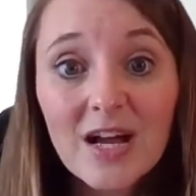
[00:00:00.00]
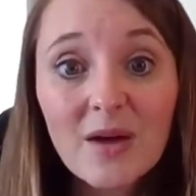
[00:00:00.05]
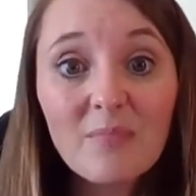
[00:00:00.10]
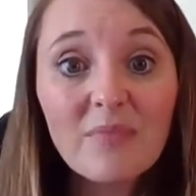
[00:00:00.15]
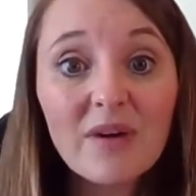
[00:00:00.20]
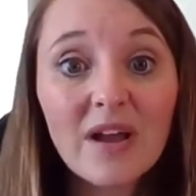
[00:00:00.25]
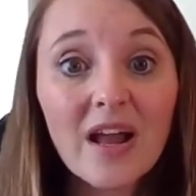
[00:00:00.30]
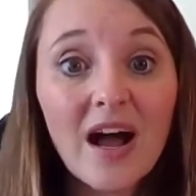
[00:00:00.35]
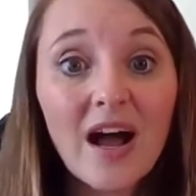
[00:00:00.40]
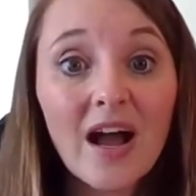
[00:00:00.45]

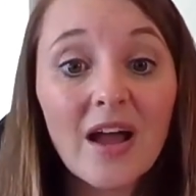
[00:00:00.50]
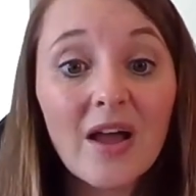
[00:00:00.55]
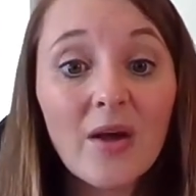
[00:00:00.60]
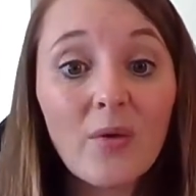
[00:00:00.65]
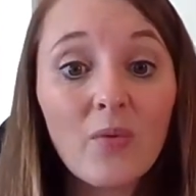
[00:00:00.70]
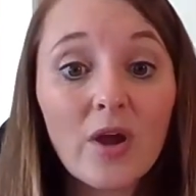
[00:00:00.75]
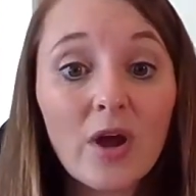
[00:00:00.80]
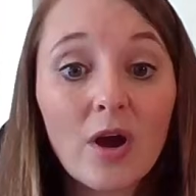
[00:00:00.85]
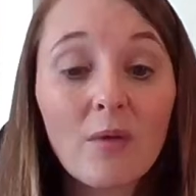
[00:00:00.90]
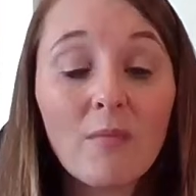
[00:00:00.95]
But
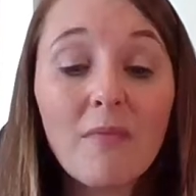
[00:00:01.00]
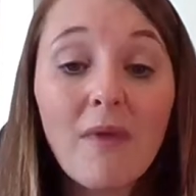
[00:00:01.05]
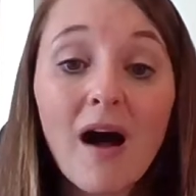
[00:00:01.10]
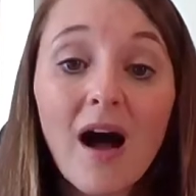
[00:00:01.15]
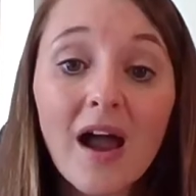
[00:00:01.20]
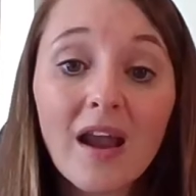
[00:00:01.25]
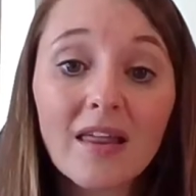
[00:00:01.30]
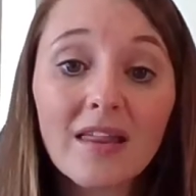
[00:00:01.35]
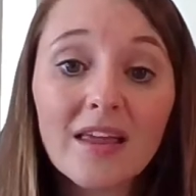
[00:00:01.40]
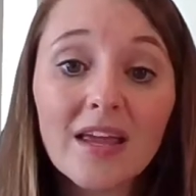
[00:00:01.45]
we are
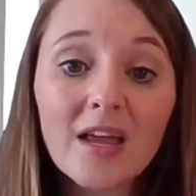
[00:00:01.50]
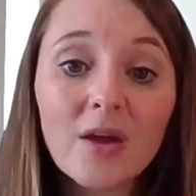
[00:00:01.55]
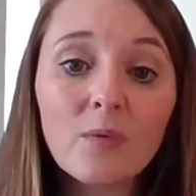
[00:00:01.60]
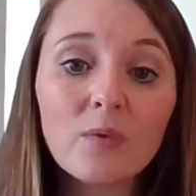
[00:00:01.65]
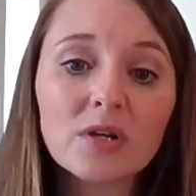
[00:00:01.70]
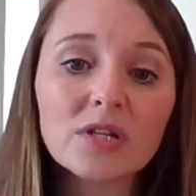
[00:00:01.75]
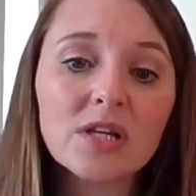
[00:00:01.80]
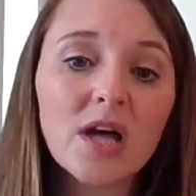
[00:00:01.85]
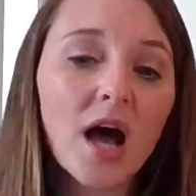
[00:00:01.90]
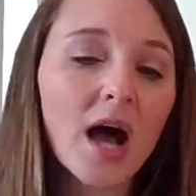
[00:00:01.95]
modeling, we're
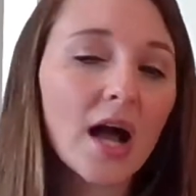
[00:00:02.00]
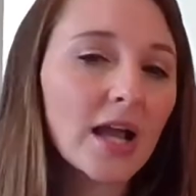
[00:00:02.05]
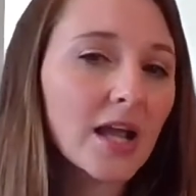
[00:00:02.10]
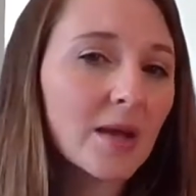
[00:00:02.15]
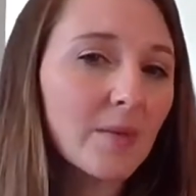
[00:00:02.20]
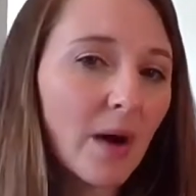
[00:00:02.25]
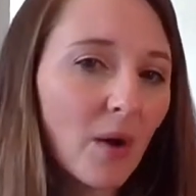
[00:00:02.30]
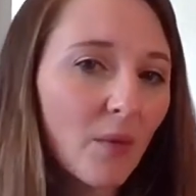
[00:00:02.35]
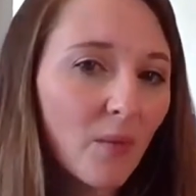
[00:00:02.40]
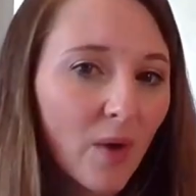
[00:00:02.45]
talking
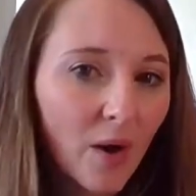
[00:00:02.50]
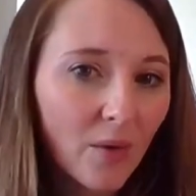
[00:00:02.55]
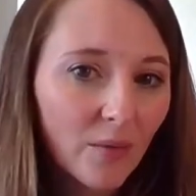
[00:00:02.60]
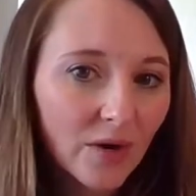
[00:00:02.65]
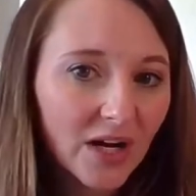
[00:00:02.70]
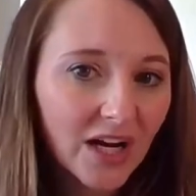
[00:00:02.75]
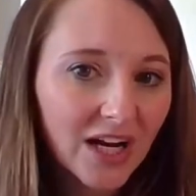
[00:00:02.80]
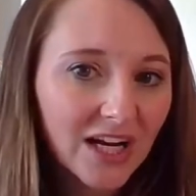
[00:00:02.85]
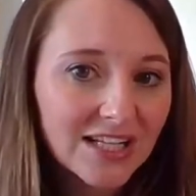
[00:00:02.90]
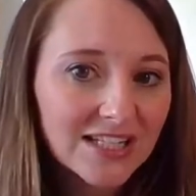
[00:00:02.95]
about what we're
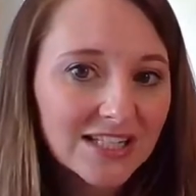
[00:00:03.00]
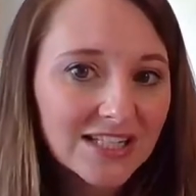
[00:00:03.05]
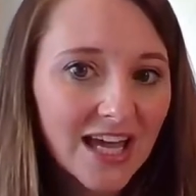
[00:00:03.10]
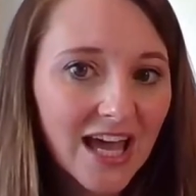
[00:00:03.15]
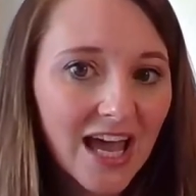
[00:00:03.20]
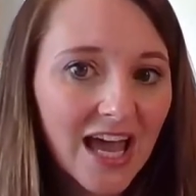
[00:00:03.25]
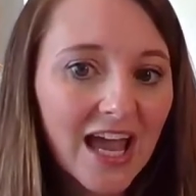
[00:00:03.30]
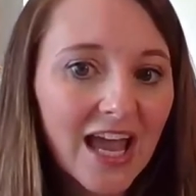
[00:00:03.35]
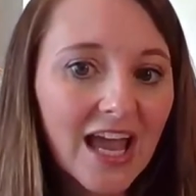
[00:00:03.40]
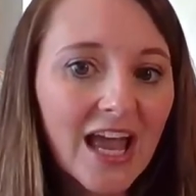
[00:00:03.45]
going to
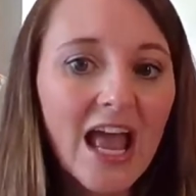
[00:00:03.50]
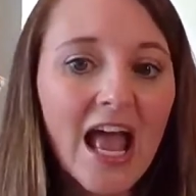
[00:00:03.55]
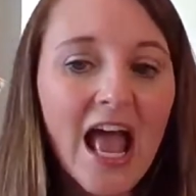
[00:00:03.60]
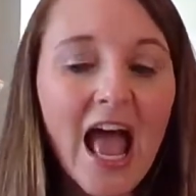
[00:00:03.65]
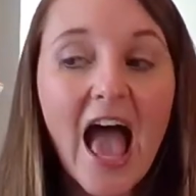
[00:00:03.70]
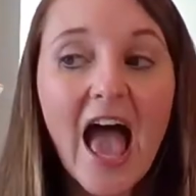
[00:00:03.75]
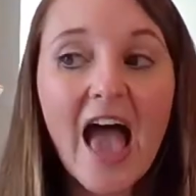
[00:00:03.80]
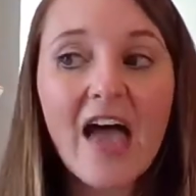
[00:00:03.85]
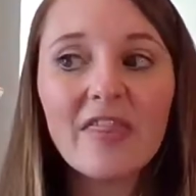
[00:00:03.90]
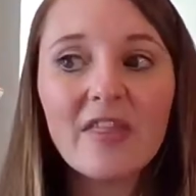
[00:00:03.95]
say,
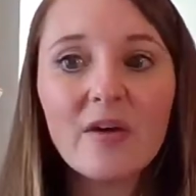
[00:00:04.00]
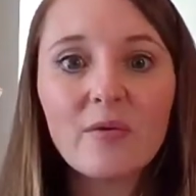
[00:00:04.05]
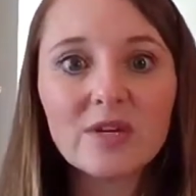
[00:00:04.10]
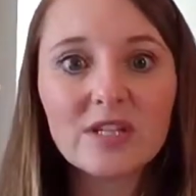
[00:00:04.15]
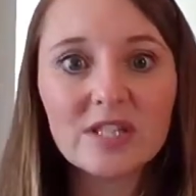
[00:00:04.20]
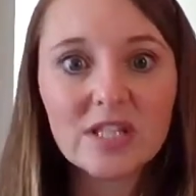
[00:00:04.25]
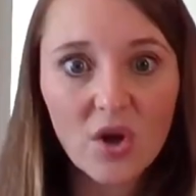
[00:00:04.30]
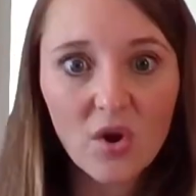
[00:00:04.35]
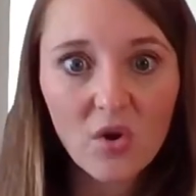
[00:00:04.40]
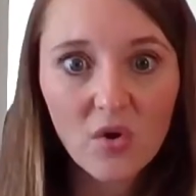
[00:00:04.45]
and then we
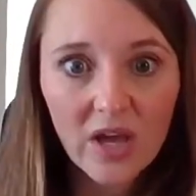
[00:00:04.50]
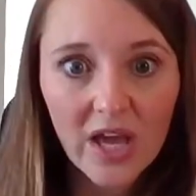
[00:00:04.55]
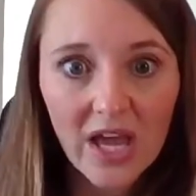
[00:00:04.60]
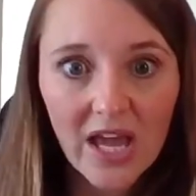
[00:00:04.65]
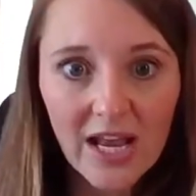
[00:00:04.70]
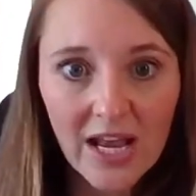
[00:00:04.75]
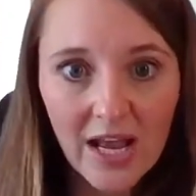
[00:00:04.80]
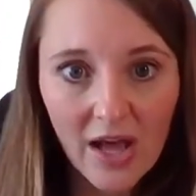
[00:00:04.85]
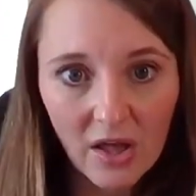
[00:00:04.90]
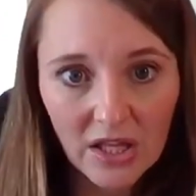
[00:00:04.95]
say, okay,
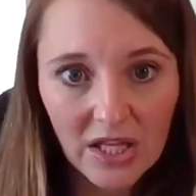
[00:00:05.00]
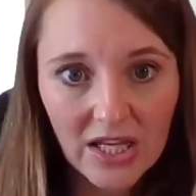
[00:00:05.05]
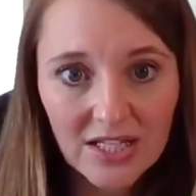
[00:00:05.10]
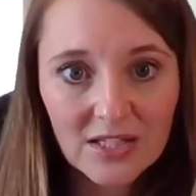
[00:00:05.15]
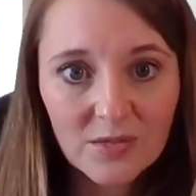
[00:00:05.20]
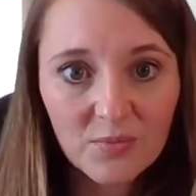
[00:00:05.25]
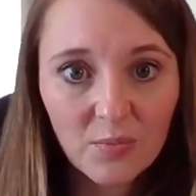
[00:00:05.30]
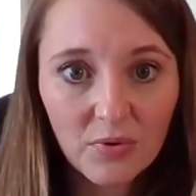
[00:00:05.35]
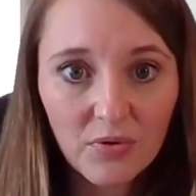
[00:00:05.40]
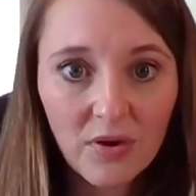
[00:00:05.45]
now
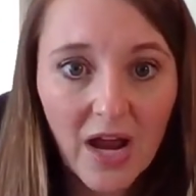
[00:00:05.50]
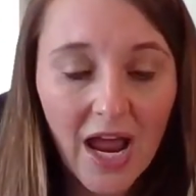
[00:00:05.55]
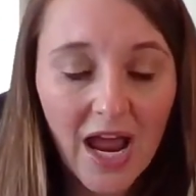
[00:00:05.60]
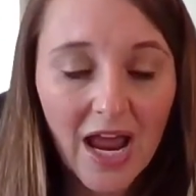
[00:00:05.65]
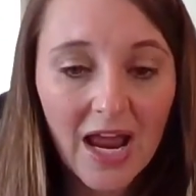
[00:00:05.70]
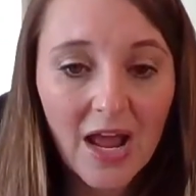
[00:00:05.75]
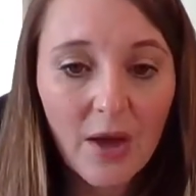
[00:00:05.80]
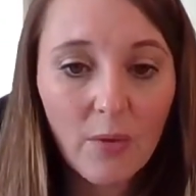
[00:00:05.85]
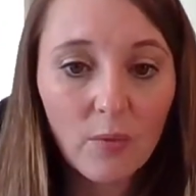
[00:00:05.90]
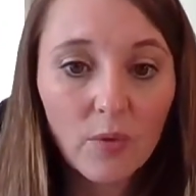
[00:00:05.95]
let's
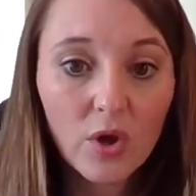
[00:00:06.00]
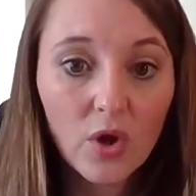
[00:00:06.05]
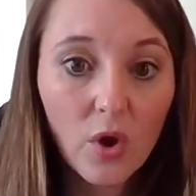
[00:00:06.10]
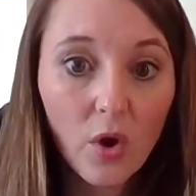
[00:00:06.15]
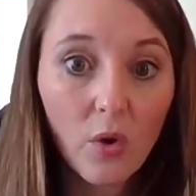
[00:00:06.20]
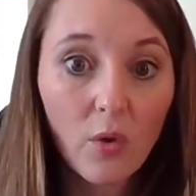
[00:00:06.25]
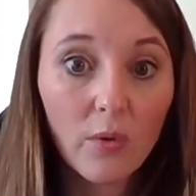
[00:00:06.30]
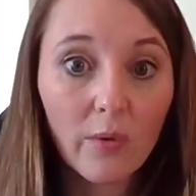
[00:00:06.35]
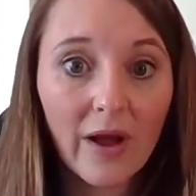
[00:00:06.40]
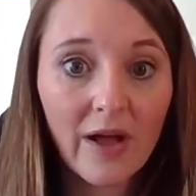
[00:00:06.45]
pray. And we
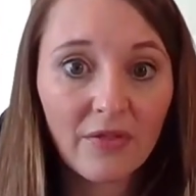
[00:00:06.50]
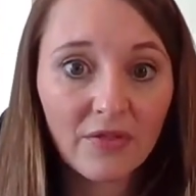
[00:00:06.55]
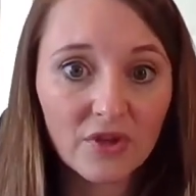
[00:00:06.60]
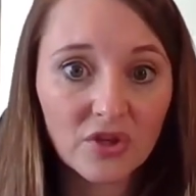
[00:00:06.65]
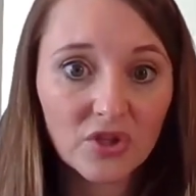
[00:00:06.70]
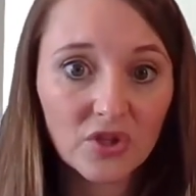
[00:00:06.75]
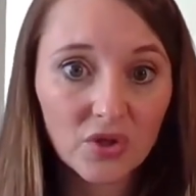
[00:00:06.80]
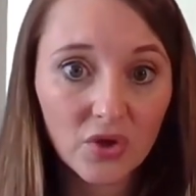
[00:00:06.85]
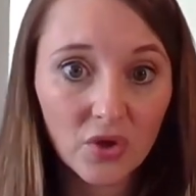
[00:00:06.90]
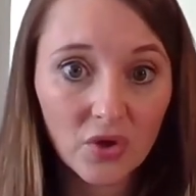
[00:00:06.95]
go around the
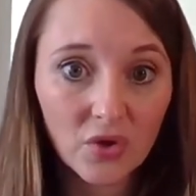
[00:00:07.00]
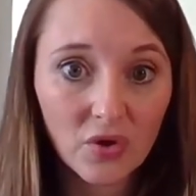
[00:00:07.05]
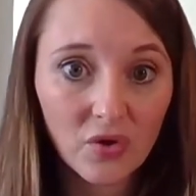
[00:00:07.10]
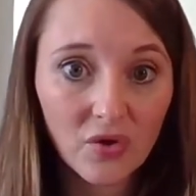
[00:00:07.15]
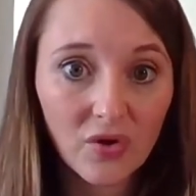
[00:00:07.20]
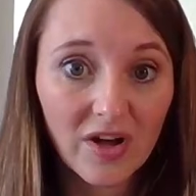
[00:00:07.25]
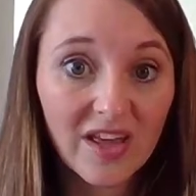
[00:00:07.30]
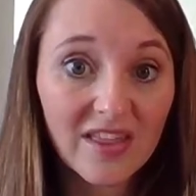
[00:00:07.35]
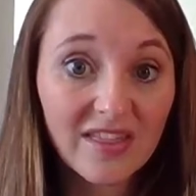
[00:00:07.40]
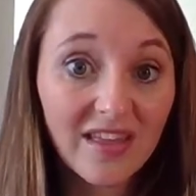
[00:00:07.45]
circle,
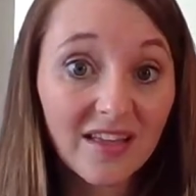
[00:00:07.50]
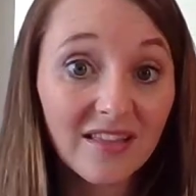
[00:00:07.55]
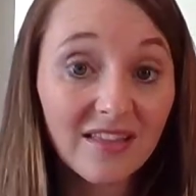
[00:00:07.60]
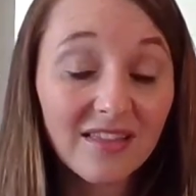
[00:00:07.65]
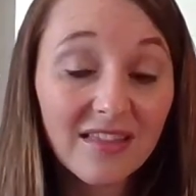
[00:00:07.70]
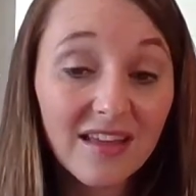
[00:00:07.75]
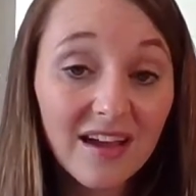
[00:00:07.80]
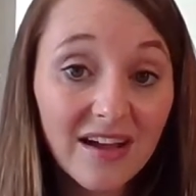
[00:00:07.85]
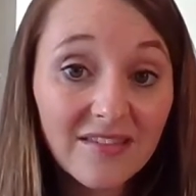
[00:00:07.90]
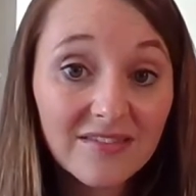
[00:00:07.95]
and they
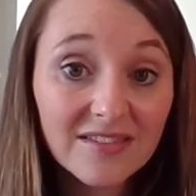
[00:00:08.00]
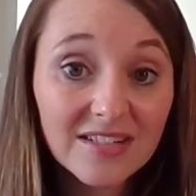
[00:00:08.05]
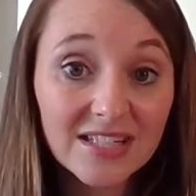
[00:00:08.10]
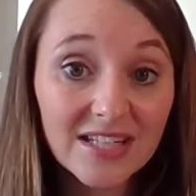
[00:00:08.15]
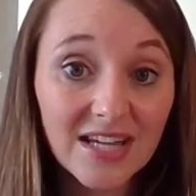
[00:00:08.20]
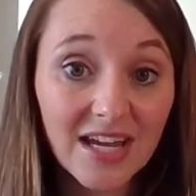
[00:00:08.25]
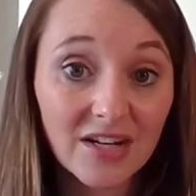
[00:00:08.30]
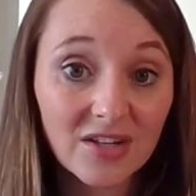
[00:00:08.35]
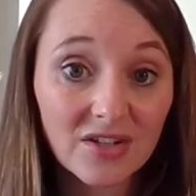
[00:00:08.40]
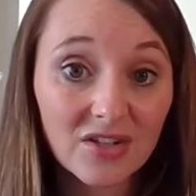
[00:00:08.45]
love to
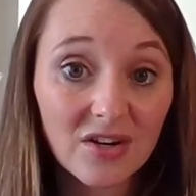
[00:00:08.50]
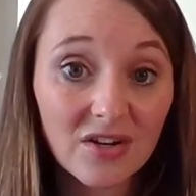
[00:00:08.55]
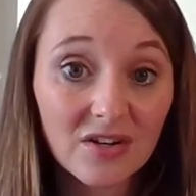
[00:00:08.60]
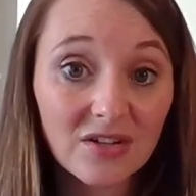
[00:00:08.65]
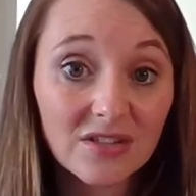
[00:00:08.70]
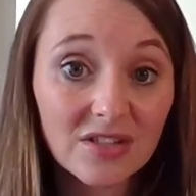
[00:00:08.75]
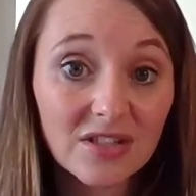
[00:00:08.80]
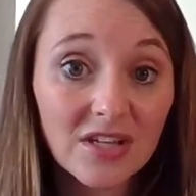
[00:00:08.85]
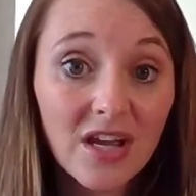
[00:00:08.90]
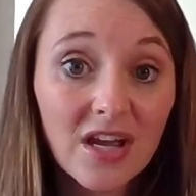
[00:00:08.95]
take
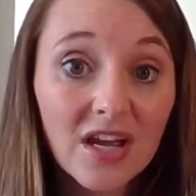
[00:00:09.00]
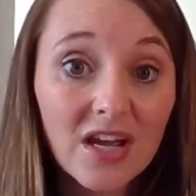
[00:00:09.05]
turns.